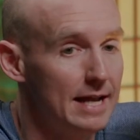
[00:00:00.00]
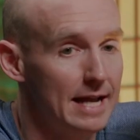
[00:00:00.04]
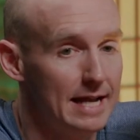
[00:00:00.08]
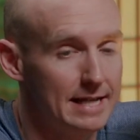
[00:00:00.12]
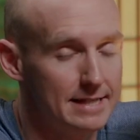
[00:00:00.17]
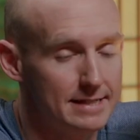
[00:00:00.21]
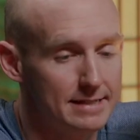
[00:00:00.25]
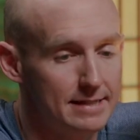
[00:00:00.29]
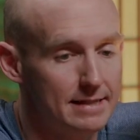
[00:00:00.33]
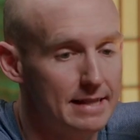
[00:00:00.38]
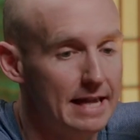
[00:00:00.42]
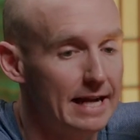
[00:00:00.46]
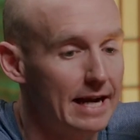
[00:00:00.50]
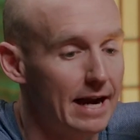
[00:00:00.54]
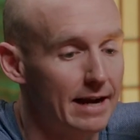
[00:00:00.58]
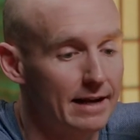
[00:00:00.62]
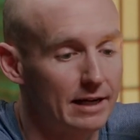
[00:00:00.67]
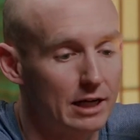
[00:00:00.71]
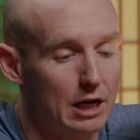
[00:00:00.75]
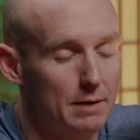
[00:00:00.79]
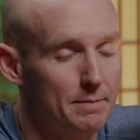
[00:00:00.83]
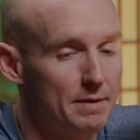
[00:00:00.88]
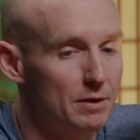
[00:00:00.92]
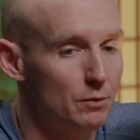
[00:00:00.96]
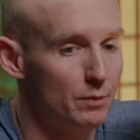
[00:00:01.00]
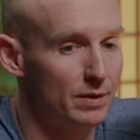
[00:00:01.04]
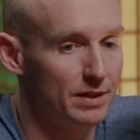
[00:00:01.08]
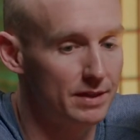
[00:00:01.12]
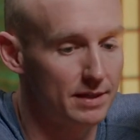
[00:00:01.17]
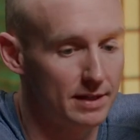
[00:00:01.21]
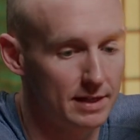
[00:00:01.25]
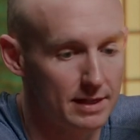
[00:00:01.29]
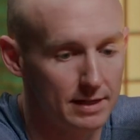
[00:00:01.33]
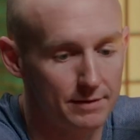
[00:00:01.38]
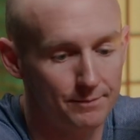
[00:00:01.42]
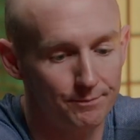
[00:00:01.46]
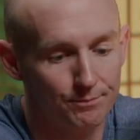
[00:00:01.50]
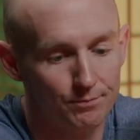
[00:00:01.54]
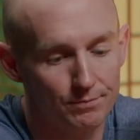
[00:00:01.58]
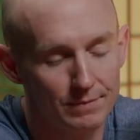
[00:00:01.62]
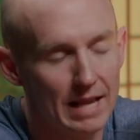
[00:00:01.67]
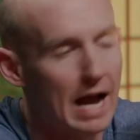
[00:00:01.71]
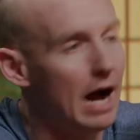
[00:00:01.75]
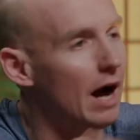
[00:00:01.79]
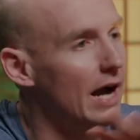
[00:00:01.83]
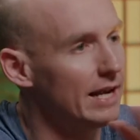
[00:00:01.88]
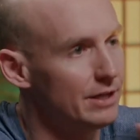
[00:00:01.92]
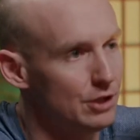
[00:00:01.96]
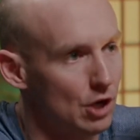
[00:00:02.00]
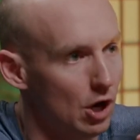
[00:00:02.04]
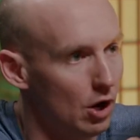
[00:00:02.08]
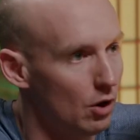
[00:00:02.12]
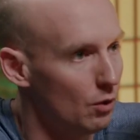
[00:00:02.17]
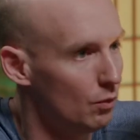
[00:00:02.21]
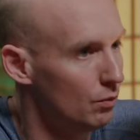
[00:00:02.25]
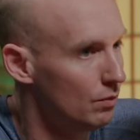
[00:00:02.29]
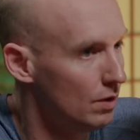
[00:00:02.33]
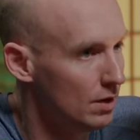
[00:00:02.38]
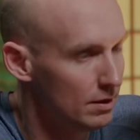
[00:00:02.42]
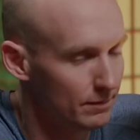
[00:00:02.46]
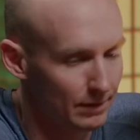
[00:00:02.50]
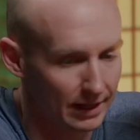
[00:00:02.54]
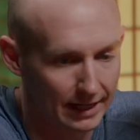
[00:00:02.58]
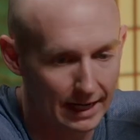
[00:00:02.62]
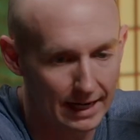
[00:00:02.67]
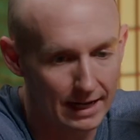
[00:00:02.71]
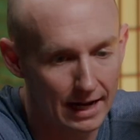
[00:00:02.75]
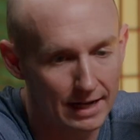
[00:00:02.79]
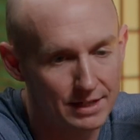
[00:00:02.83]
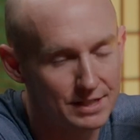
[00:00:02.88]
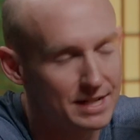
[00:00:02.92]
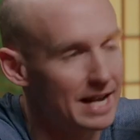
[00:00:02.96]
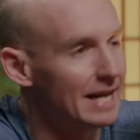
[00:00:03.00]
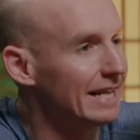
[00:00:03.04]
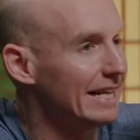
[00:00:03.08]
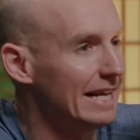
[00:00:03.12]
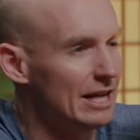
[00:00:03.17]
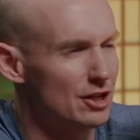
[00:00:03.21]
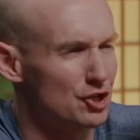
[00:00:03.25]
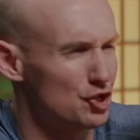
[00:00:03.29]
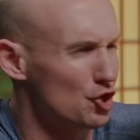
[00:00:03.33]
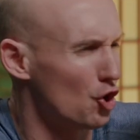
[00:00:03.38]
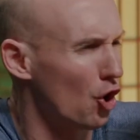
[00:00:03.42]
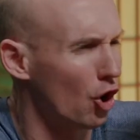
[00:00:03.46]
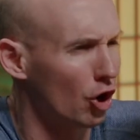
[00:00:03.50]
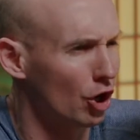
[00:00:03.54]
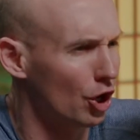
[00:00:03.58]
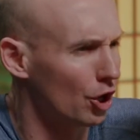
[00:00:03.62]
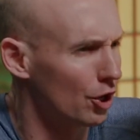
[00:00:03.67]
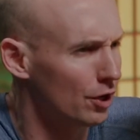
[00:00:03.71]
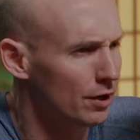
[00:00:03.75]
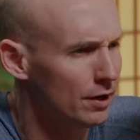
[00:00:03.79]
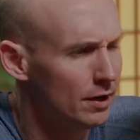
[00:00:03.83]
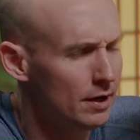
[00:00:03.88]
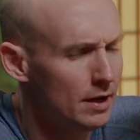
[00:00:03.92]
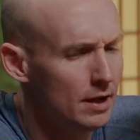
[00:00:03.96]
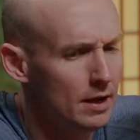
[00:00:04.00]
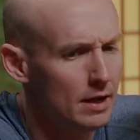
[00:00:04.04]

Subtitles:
is they kind of come in with now I know, like I just got to get it stronger.